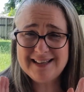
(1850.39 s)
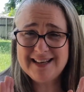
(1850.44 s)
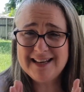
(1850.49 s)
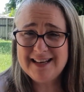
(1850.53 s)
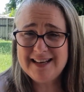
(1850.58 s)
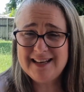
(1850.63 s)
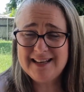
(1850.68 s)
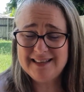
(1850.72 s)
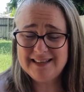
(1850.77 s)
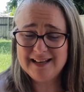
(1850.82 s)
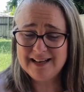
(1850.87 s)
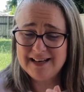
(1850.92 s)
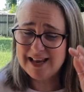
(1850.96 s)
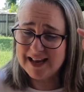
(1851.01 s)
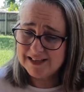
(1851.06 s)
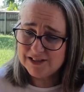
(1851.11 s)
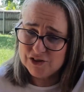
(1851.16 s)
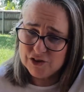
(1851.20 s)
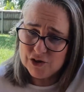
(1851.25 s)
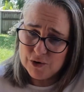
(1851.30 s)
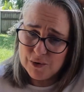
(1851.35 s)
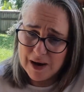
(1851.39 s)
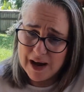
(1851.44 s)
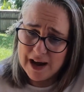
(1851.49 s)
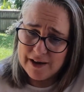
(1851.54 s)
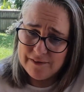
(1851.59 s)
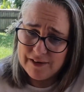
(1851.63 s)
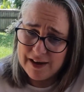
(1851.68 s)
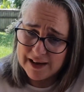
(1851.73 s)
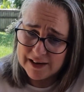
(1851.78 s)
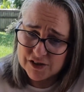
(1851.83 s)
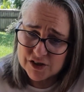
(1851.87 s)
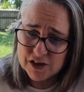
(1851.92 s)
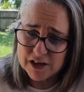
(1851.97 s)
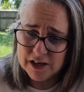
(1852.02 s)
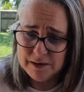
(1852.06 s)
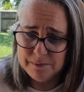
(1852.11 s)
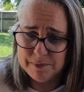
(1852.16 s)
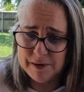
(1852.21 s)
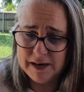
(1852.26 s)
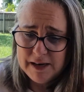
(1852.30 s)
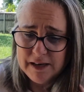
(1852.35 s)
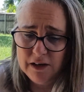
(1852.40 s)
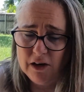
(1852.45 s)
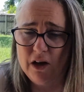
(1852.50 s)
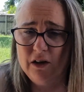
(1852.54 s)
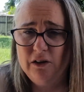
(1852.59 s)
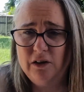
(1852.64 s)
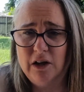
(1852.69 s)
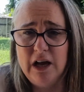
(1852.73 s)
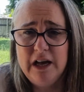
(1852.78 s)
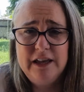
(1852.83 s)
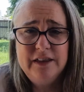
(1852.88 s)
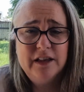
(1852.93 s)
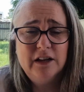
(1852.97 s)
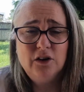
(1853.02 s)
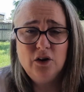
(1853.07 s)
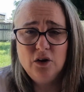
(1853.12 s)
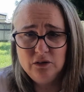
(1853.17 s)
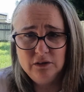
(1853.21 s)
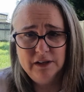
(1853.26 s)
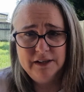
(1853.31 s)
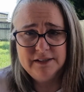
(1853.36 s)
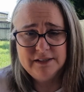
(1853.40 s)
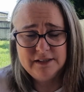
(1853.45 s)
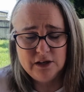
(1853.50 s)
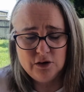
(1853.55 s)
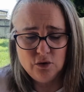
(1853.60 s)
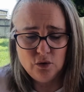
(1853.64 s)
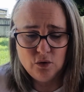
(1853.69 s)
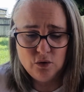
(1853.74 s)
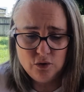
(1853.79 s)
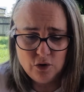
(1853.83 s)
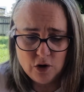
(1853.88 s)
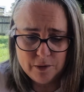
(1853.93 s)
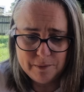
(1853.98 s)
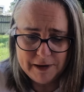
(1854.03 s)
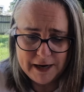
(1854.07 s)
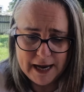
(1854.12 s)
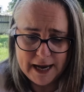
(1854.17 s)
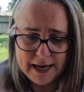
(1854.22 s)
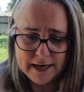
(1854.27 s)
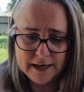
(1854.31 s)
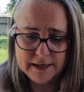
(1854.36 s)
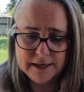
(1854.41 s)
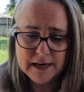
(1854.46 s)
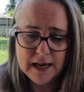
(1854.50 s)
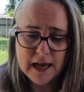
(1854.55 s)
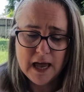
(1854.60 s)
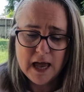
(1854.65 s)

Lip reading: the last two have actually been either longlisted or nominated,